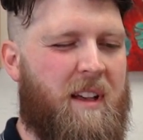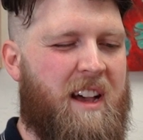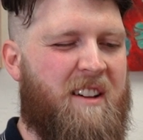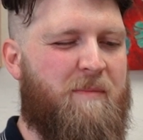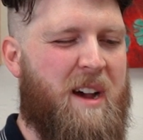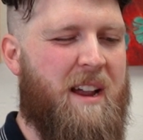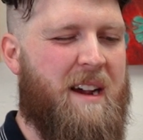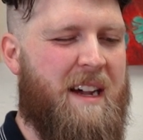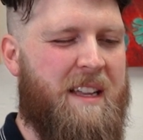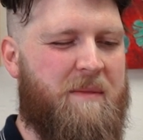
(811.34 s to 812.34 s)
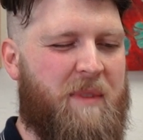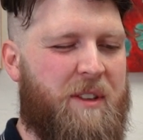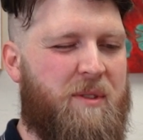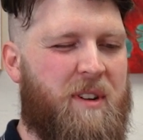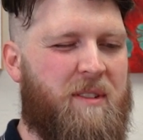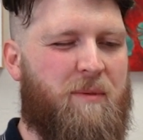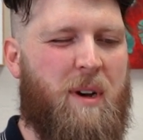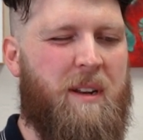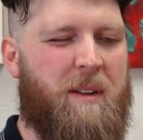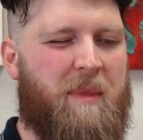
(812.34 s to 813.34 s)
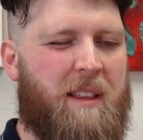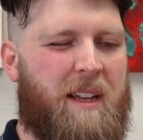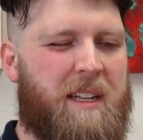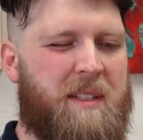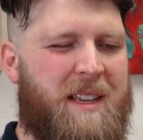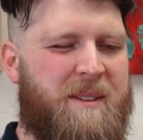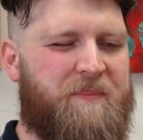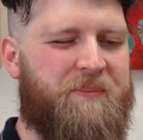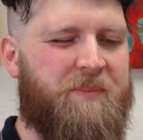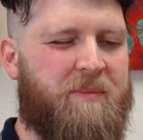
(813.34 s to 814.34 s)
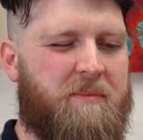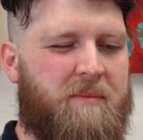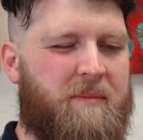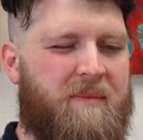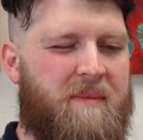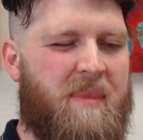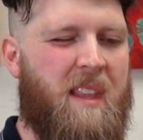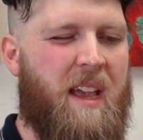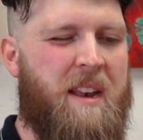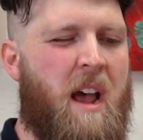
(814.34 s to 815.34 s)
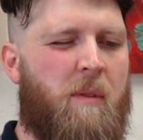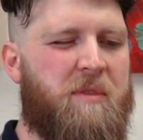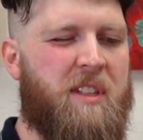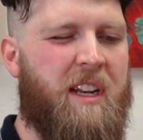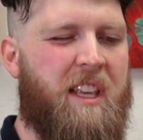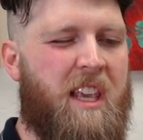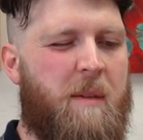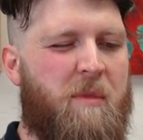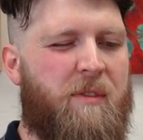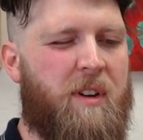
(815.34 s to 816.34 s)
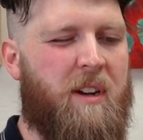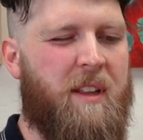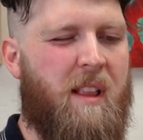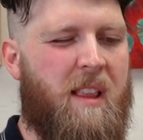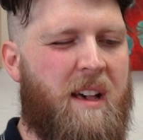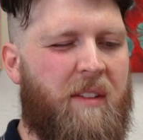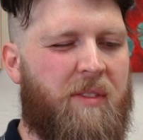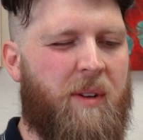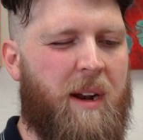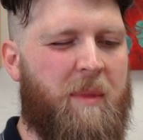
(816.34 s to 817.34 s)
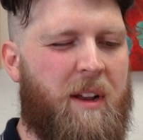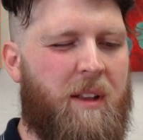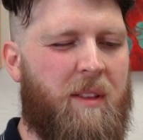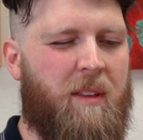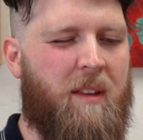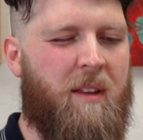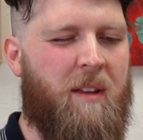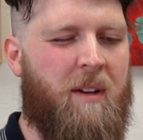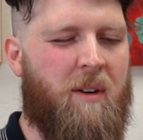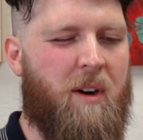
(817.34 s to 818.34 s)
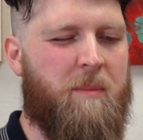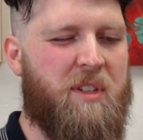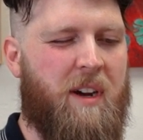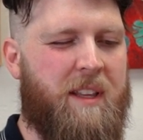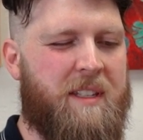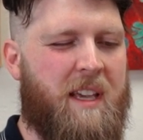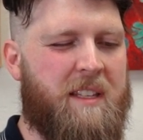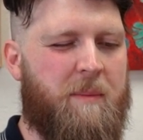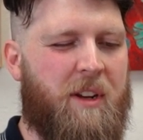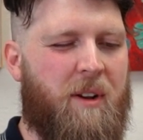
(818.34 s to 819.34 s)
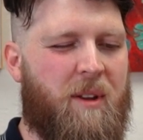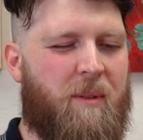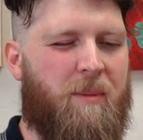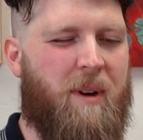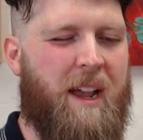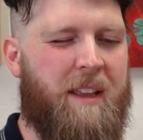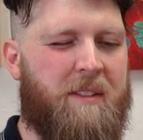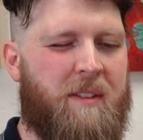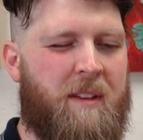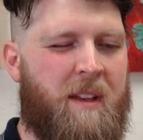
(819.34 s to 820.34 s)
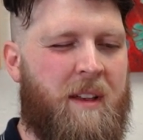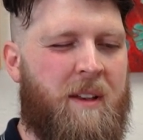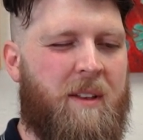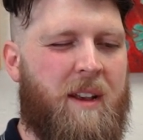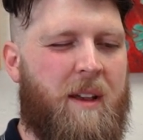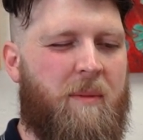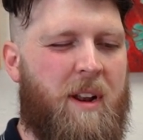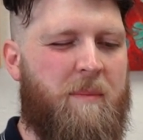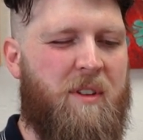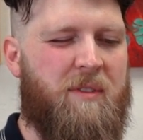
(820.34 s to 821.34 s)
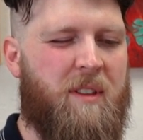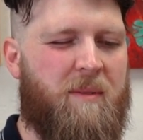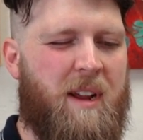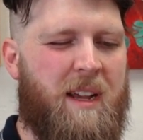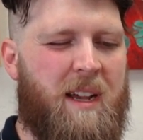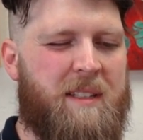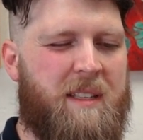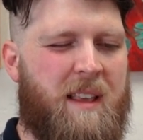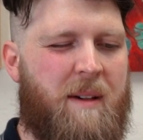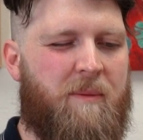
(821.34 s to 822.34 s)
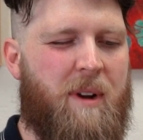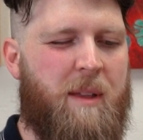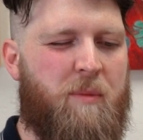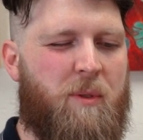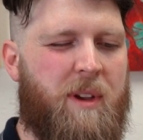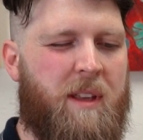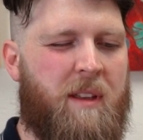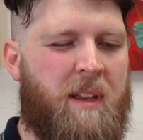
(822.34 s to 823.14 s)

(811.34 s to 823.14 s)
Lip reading: Have my height, my unit of one, in my line of sight. And now I'm just gonna keep moving on to the left, or I'm sorry, in this case, I'm gonna go to the right. Right? And when I move to the right, I see that right point